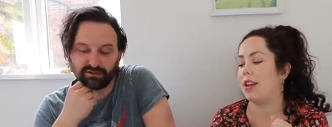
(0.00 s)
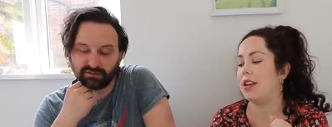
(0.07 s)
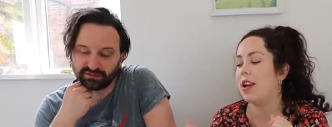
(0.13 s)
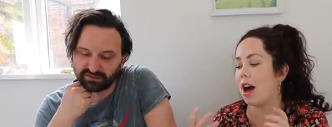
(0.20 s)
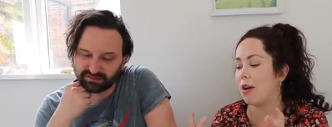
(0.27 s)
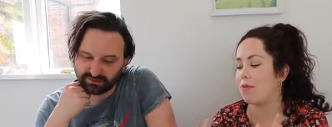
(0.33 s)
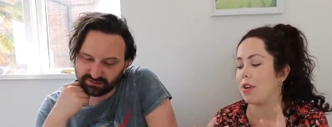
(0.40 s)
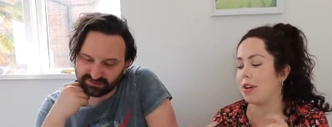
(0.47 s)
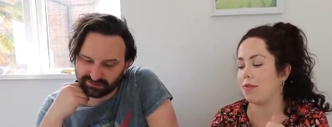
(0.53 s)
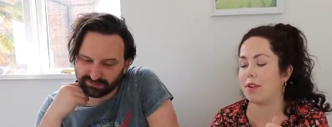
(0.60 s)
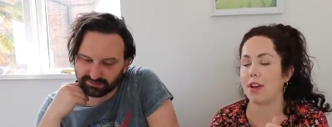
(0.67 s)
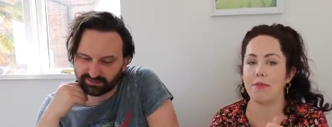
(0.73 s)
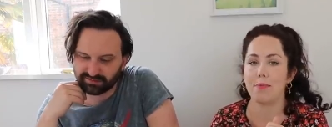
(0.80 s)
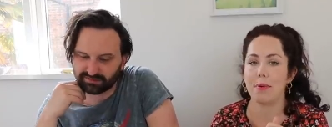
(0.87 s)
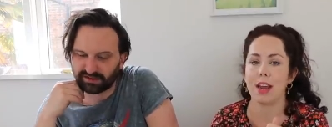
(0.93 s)
Speaker 1: Love, love,
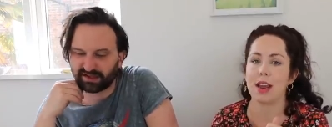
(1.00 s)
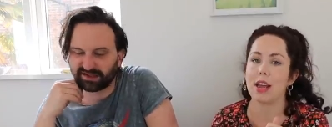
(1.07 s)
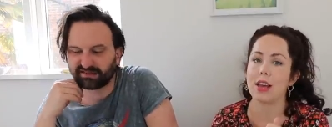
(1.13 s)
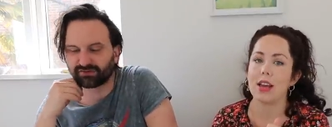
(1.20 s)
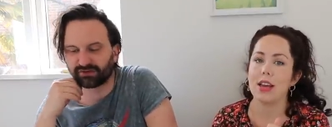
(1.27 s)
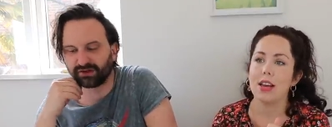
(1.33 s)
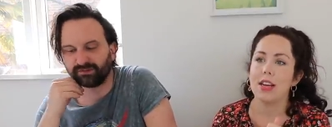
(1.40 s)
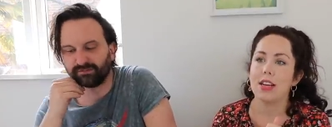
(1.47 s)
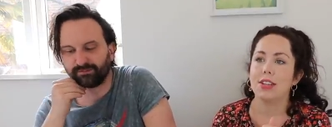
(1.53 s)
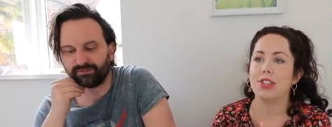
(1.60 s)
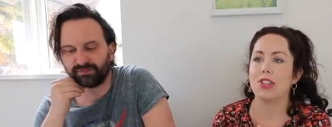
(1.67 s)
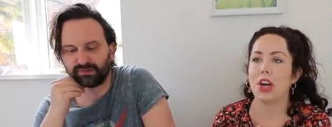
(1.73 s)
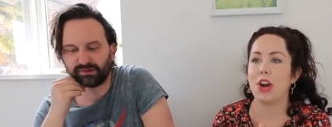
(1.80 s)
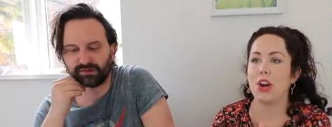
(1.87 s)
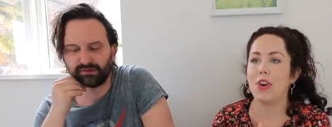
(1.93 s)
love pink. That is true.
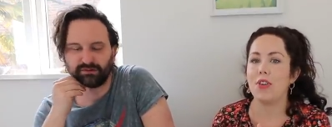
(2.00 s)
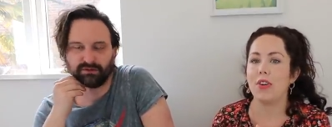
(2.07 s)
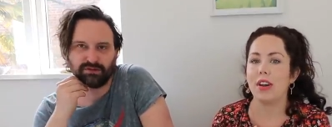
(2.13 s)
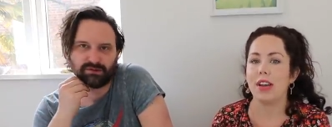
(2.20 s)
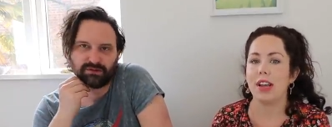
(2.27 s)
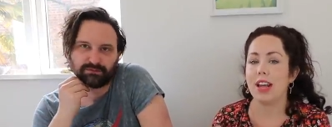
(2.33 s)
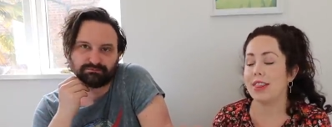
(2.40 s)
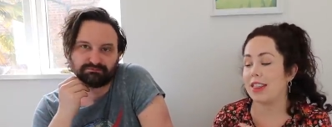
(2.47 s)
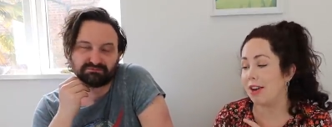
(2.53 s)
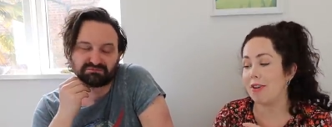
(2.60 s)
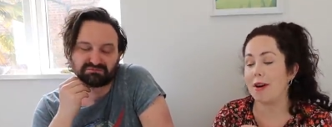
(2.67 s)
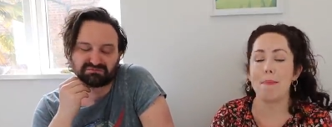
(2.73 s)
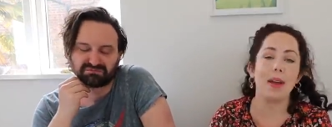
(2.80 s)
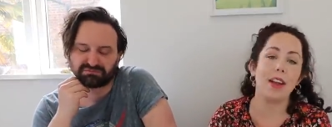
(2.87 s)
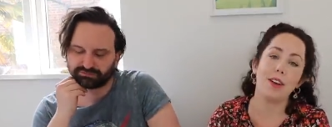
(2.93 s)
So there
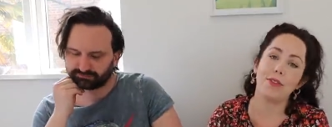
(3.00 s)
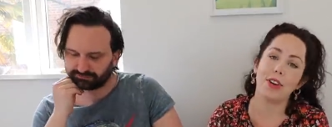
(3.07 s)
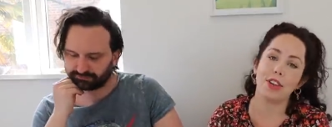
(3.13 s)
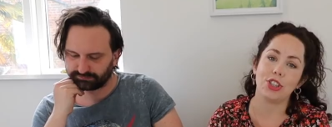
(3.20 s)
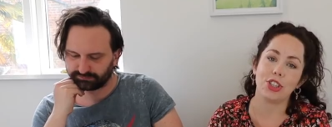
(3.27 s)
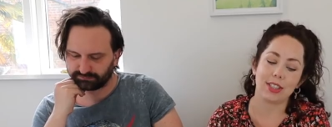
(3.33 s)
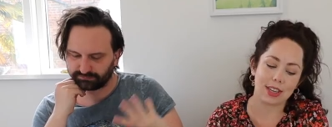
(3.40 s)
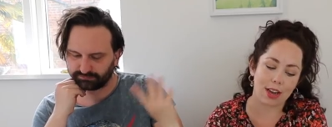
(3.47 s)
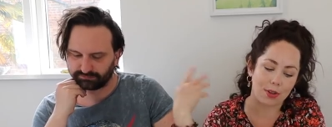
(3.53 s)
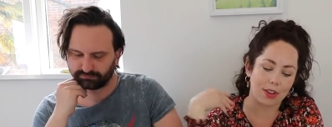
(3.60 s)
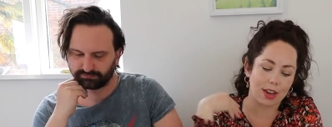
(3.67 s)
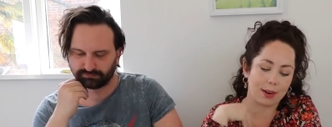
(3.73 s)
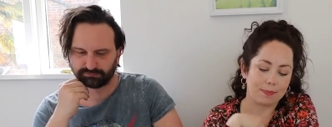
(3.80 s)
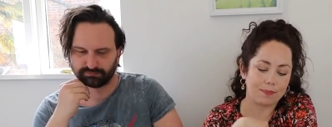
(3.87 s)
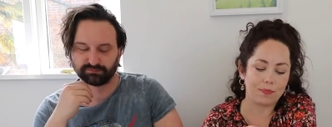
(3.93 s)
are pink versions out
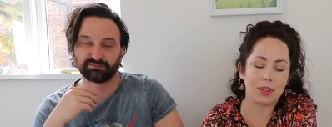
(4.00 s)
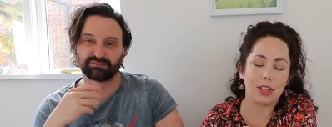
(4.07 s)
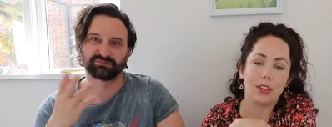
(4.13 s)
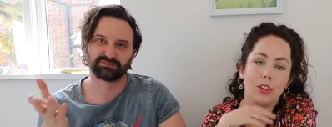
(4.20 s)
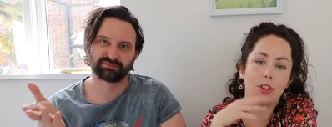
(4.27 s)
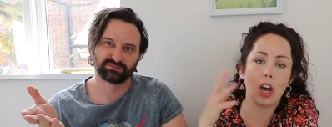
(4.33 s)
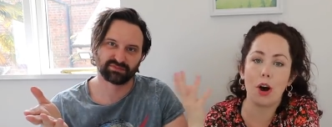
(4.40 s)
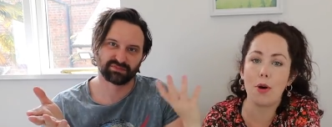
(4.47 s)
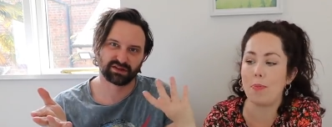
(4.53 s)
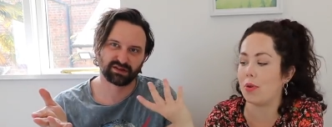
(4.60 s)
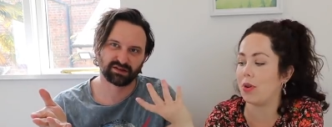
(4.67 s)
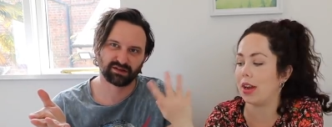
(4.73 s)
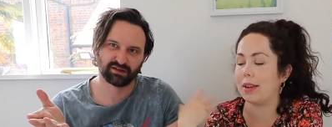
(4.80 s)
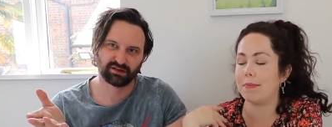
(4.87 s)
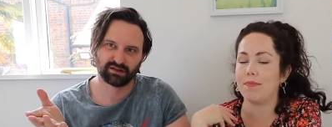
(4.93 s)
there. Girl,
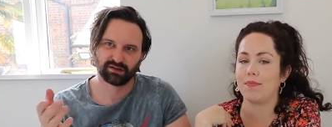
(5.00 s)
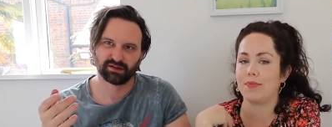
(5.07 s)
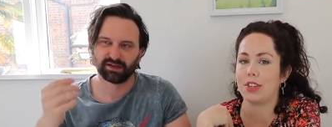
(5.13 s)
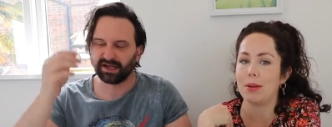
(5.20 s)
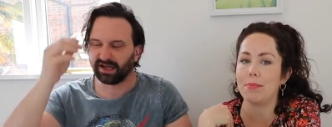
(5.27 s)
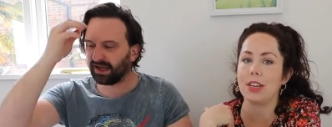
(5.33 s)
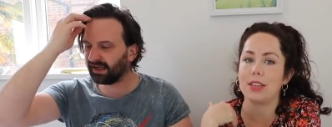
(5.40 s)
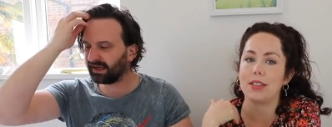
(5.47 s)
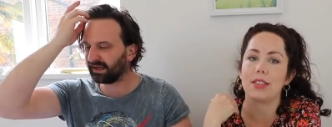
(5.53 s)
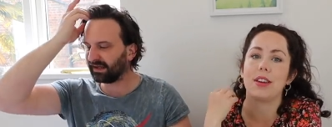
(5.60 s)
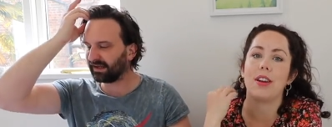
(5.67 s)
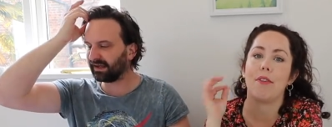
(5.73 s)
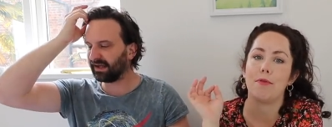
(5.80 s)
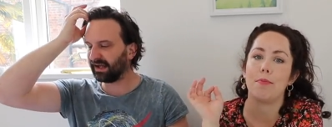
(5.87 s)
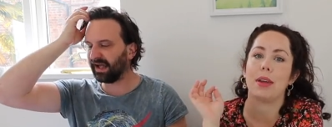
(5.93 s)
boy, some kids it,
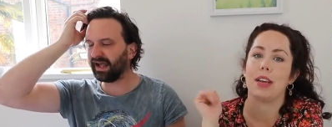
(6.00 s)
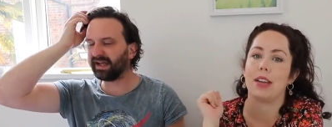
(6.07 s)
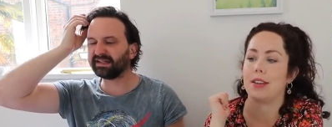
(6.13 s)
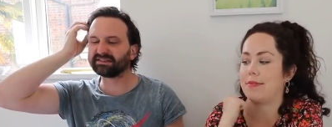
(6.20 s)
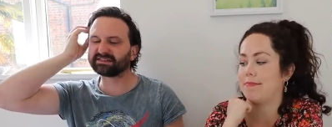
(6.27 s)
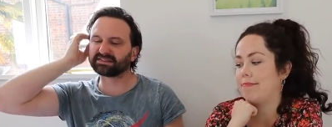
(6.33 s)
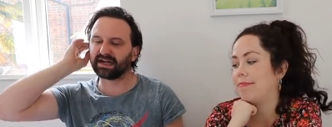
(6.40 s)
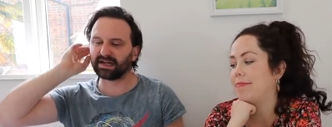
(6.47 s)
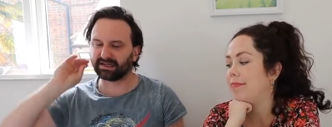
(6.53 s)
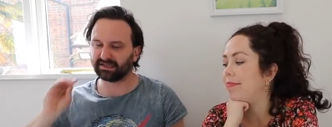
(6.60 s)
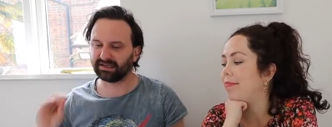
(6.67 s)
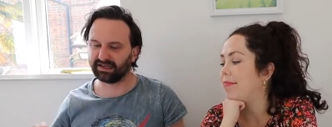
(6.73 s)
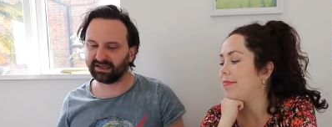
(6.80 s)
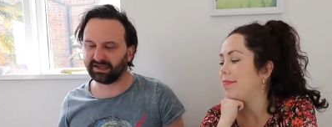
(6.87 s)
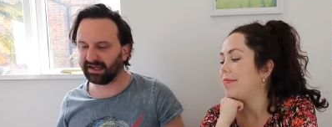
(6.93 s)
love
Speaker 2: pink.
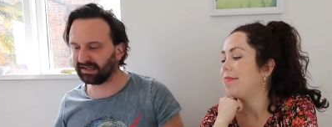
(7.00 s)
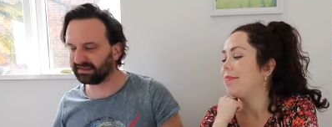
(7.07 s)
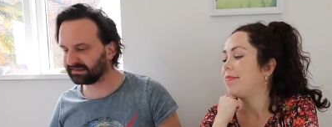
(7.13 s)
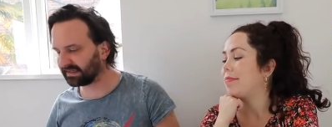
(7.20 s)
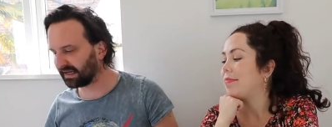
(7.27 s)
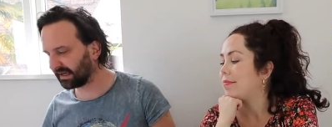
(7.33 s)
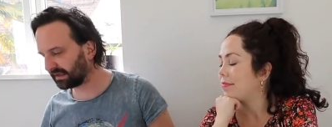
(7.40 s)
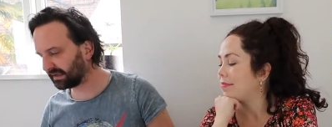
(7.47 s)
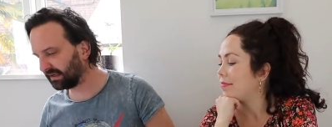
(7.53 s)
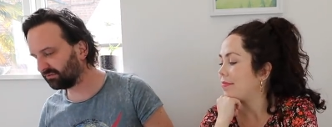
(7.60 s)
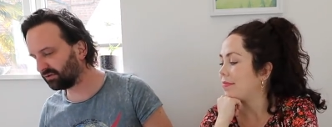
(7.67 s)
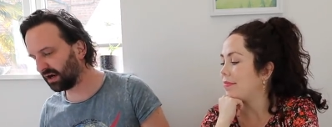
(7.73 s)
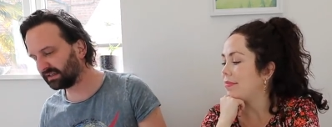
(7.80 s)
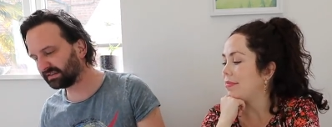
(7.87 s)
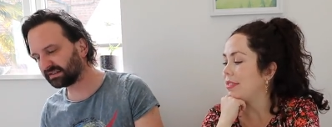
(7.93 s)
Exactly, exactly.
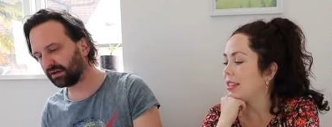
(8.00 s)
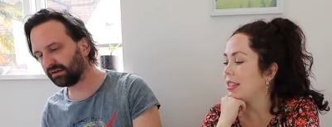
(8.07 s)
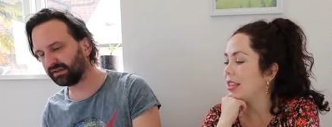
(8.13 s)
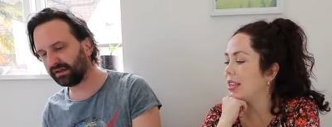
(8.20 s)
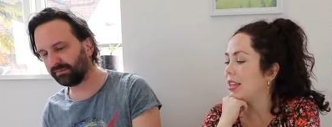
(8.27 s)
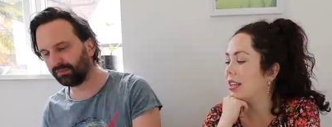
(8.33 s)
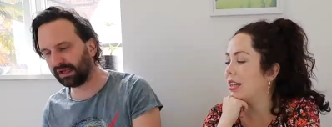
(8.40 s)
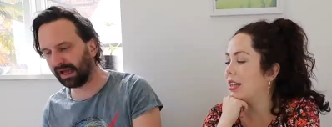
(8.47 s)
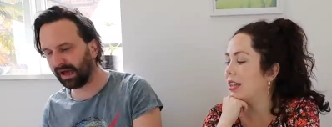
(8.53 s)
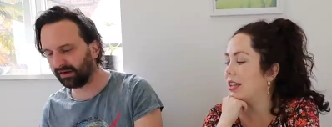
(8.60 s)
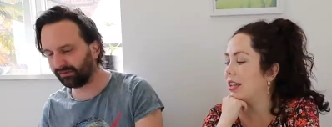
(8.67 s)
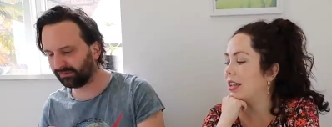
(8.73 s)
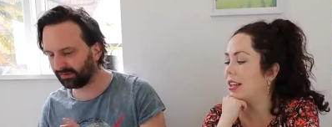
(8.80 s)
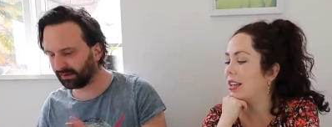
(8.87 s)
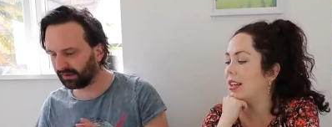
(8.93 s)
Right, so and then we
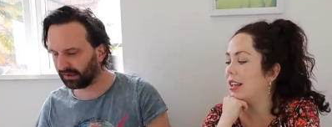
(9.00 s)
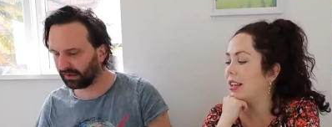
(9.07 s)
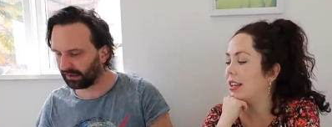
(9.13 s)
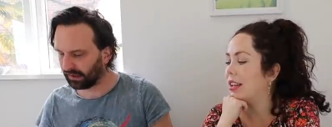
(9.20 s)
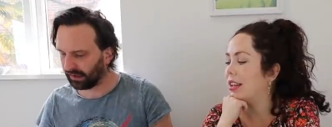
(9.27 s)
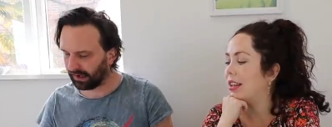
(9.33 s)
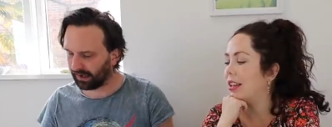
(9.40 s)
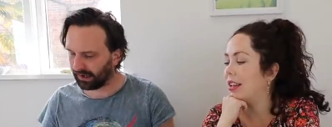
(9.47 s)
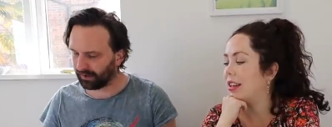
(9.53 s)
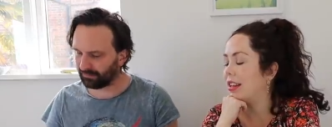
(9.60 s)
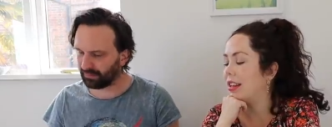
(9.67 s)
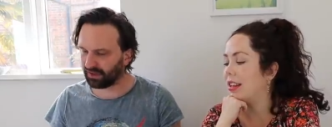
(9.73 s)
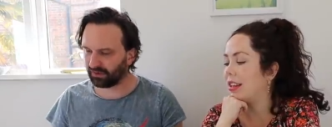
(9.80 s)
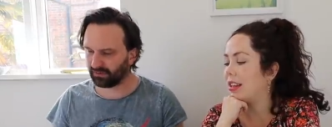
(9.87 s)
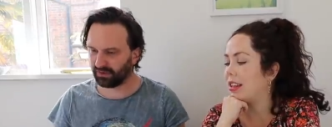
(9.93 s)
have
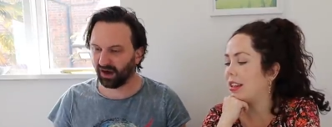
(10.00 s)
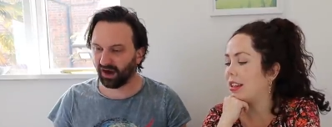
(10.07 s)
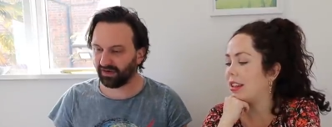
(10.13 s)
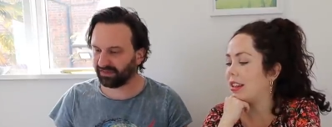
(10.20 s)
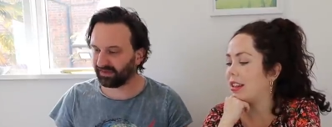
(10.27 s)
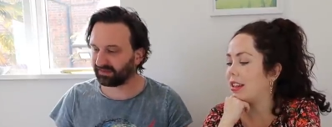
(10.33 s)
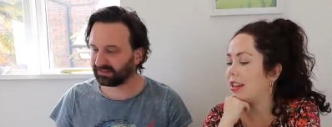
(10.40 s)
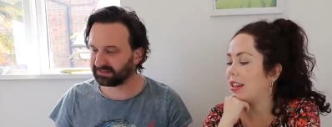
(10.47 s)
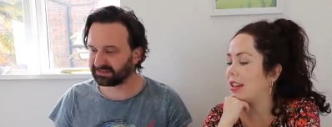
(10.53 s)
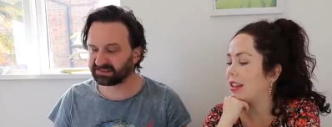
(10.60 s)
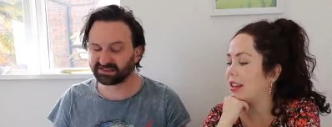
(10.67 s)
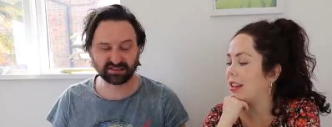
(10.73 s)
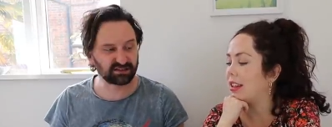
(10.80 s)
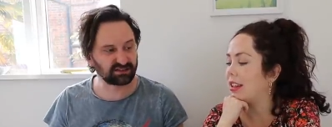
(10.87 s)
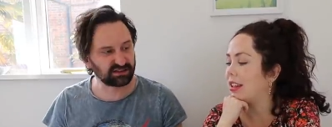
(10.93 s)
um, I think this
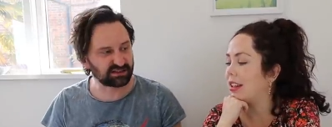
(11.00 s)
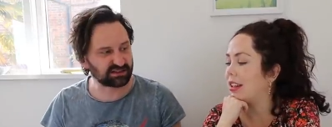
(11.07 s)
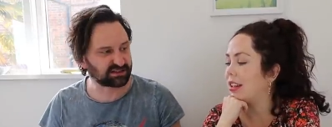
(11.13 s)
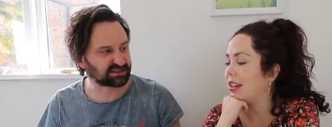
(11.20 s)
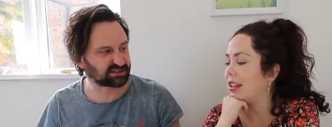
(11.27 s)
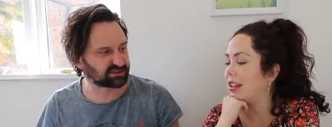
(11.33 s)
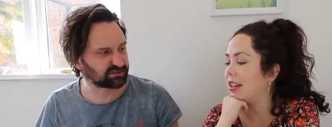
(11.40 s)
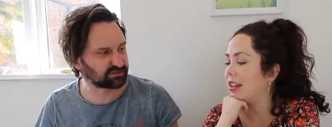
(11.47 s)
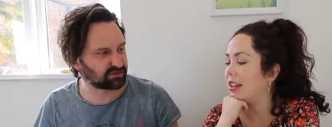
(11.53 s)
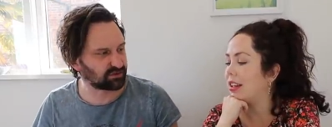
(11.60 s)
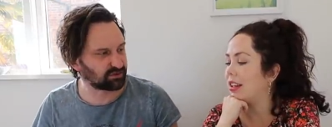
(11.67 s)
is this is